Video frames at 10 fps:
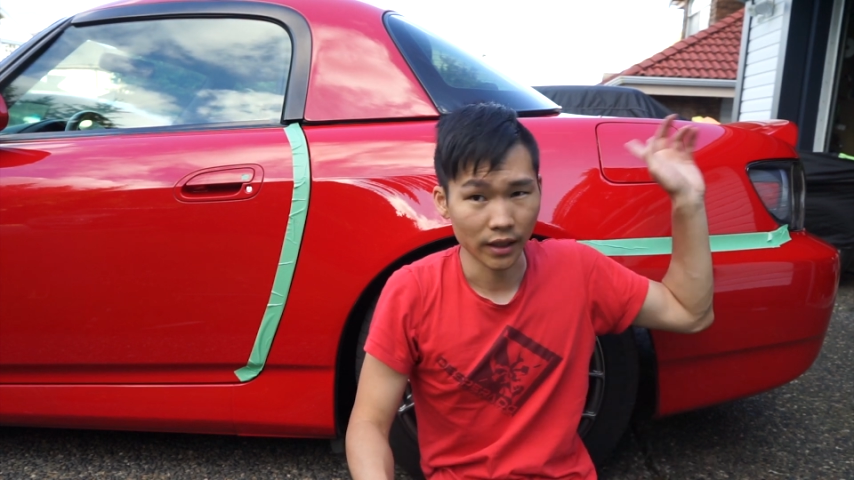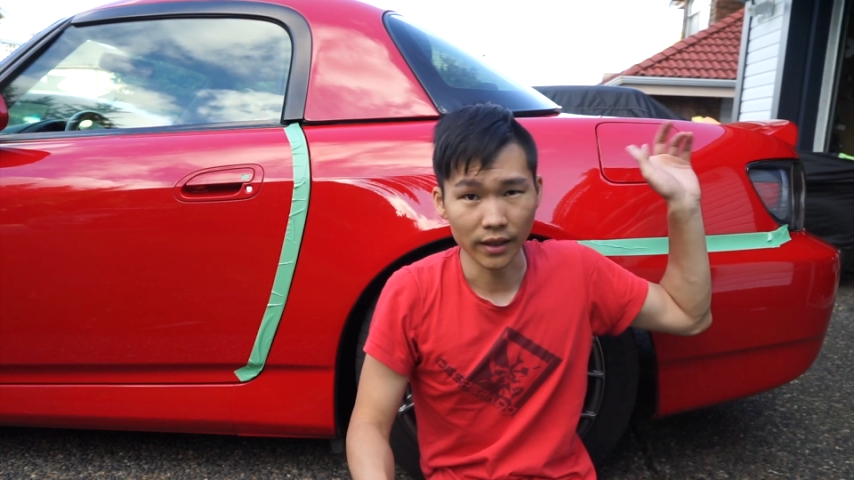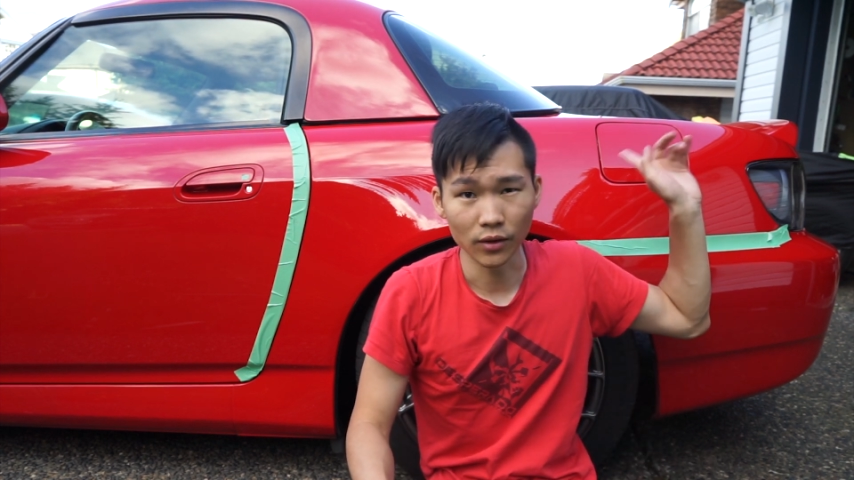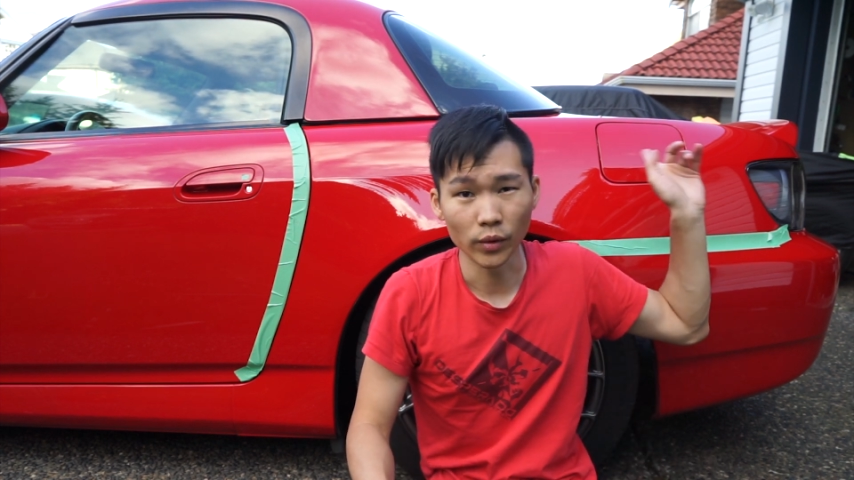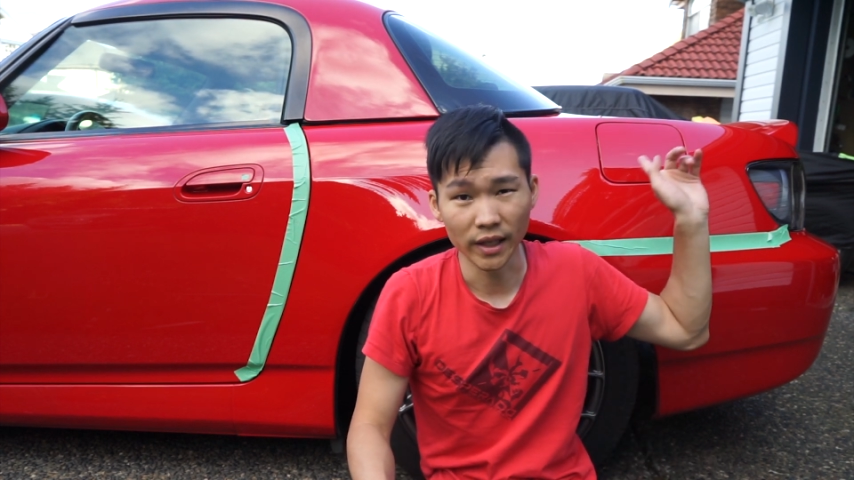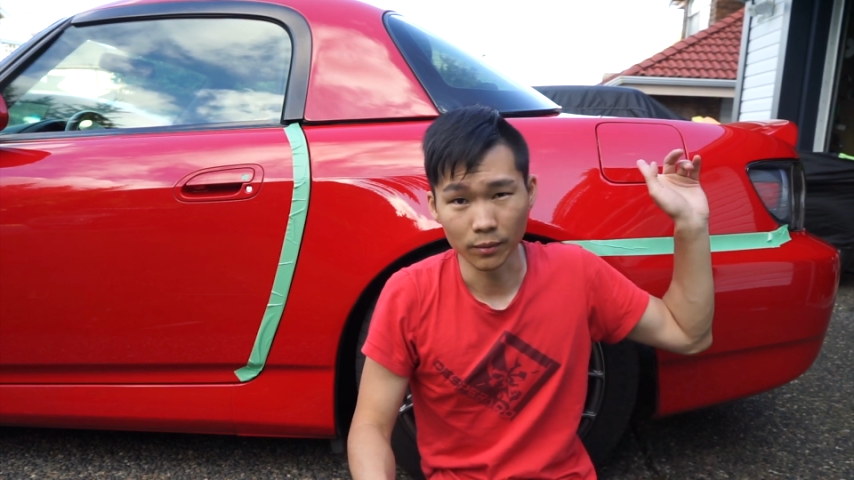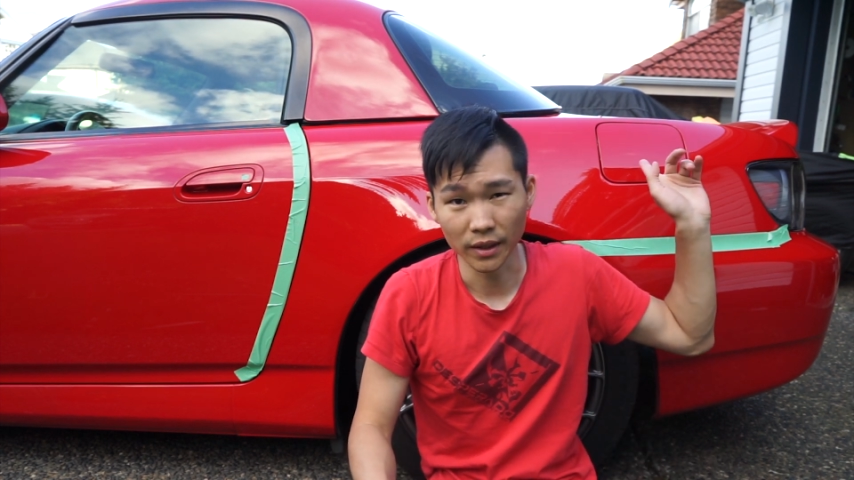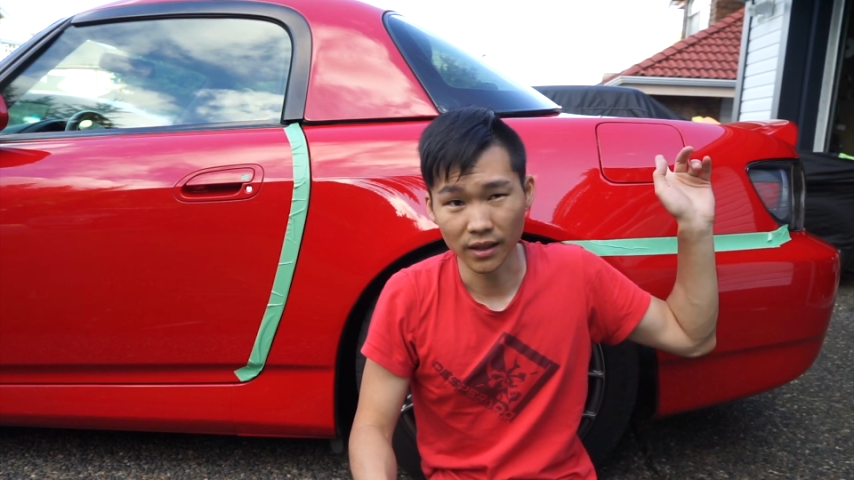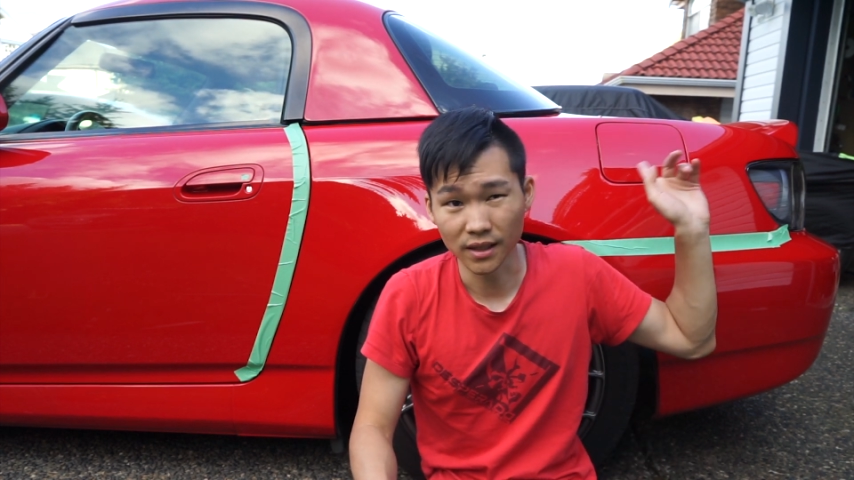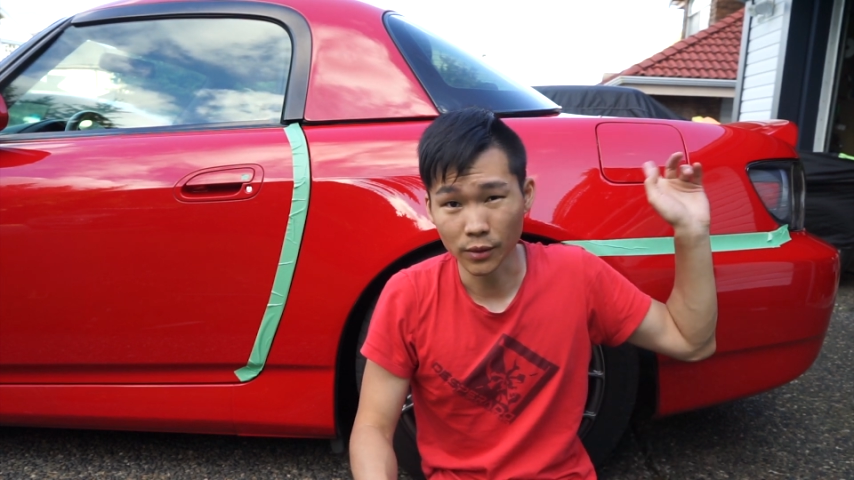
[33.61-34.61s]
and the wing
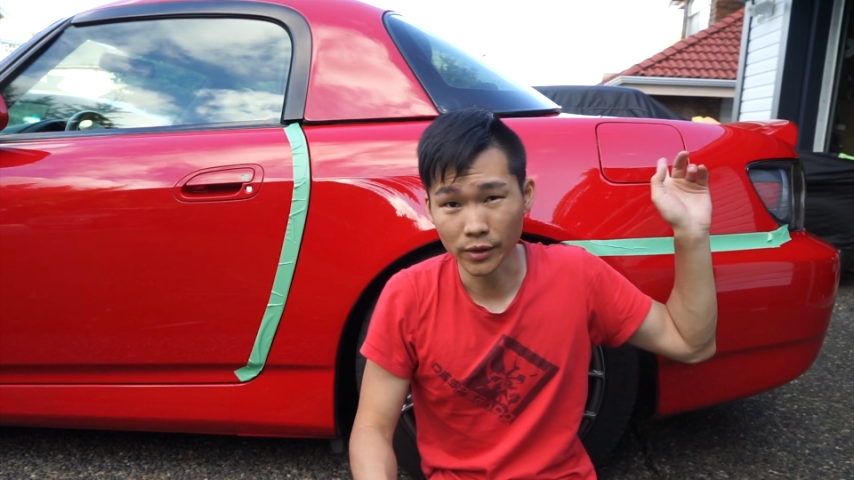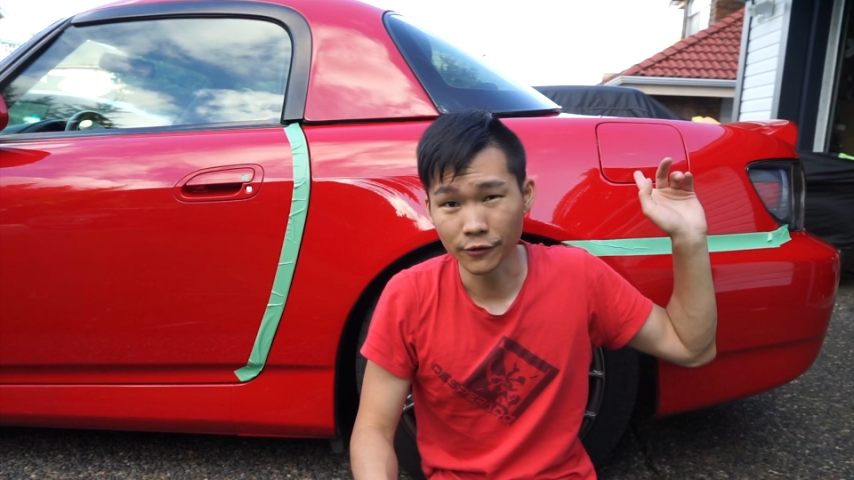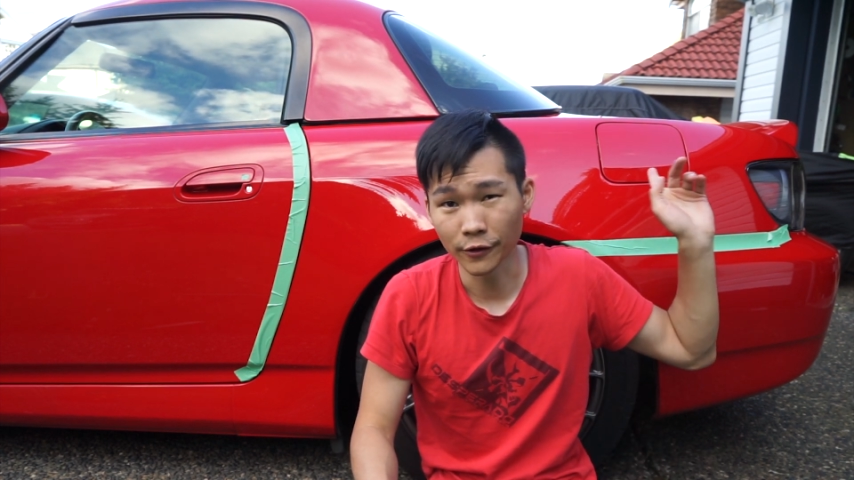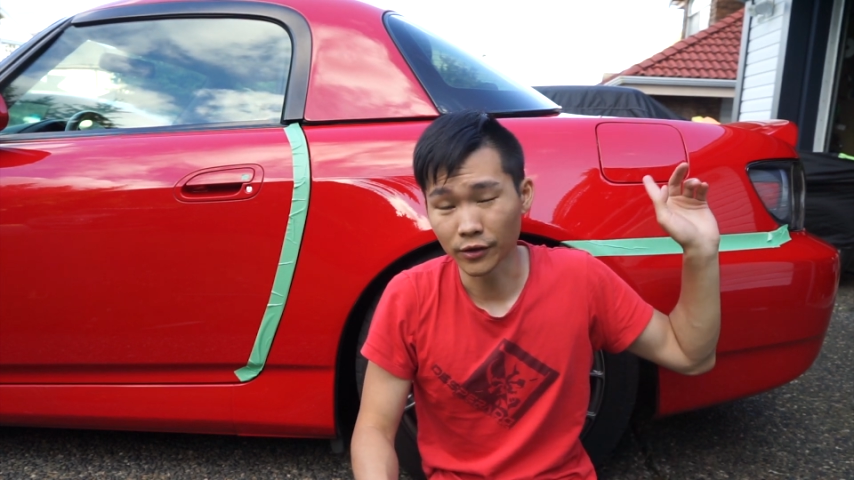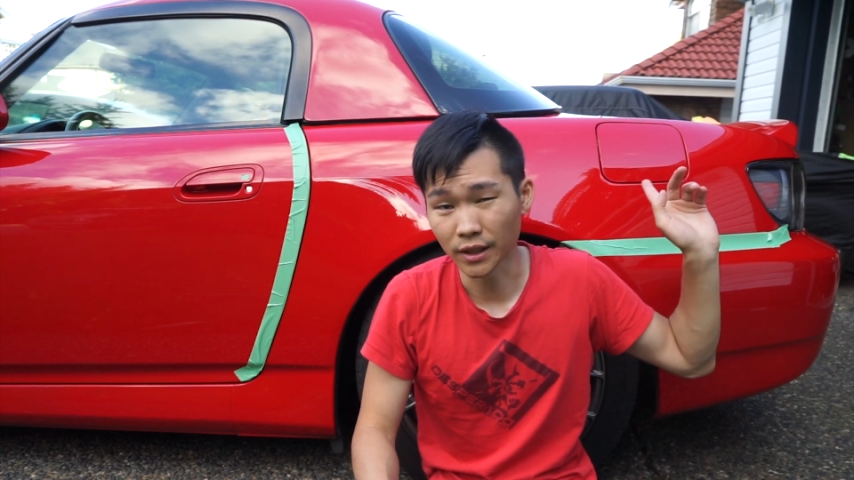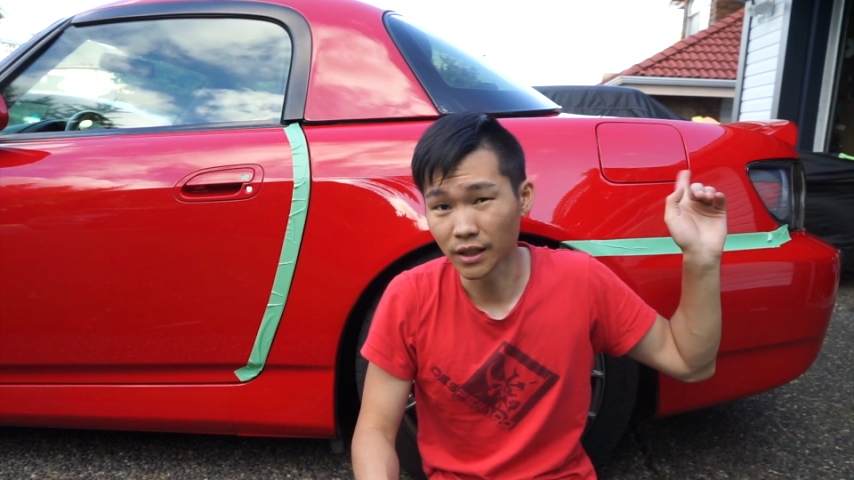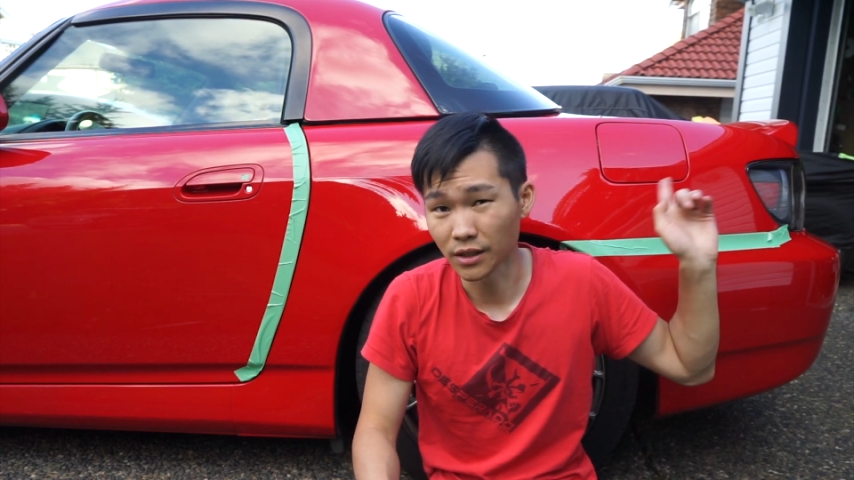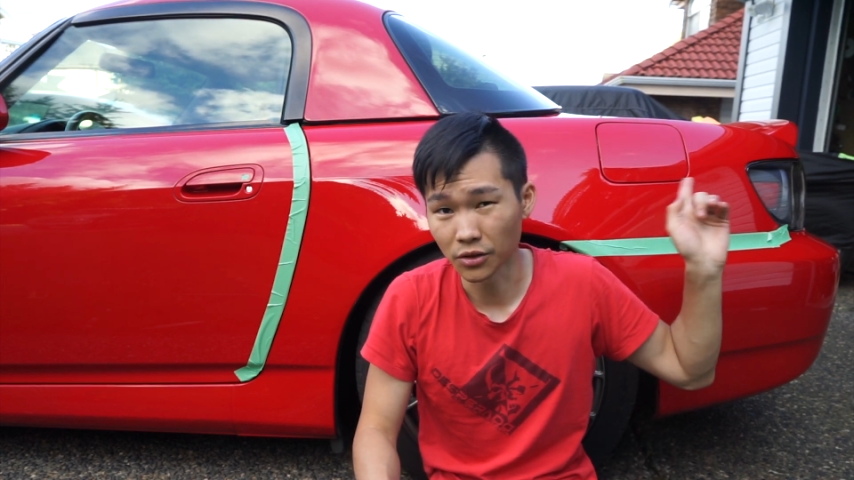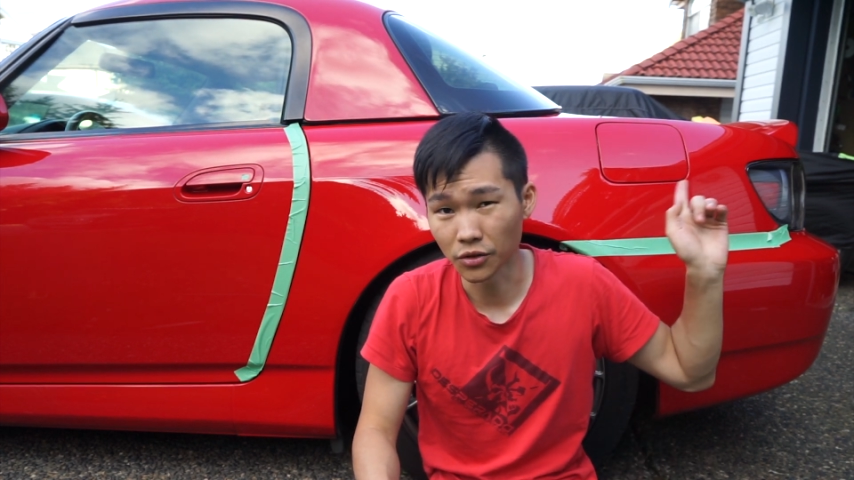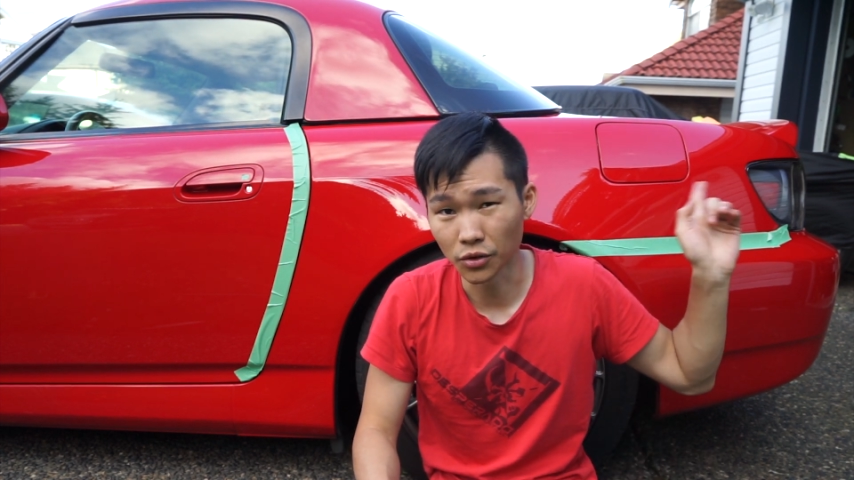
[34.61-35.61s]
because that was fairly
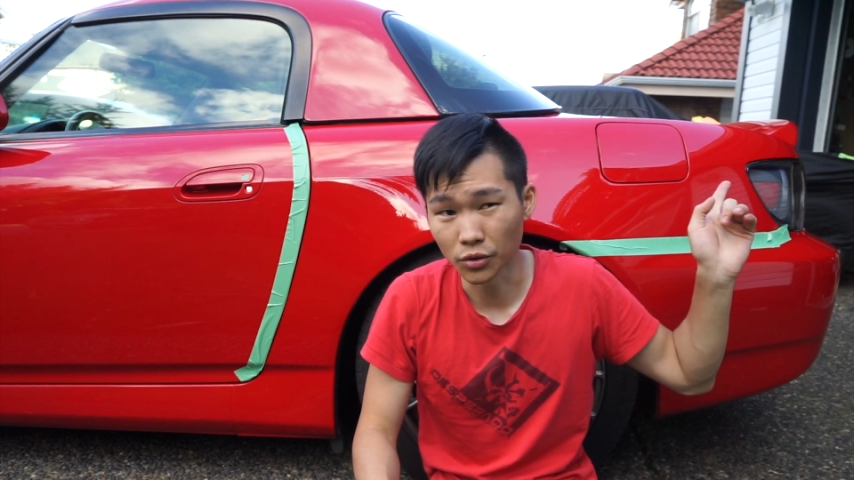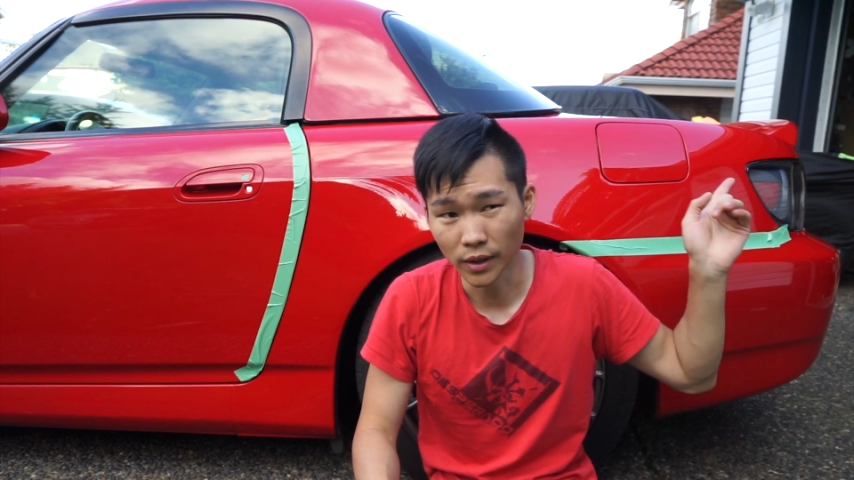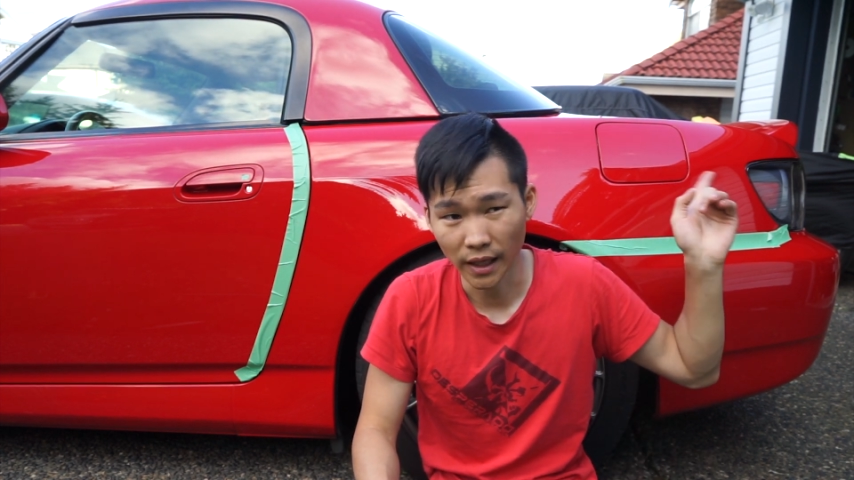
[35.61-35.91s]
easy to do.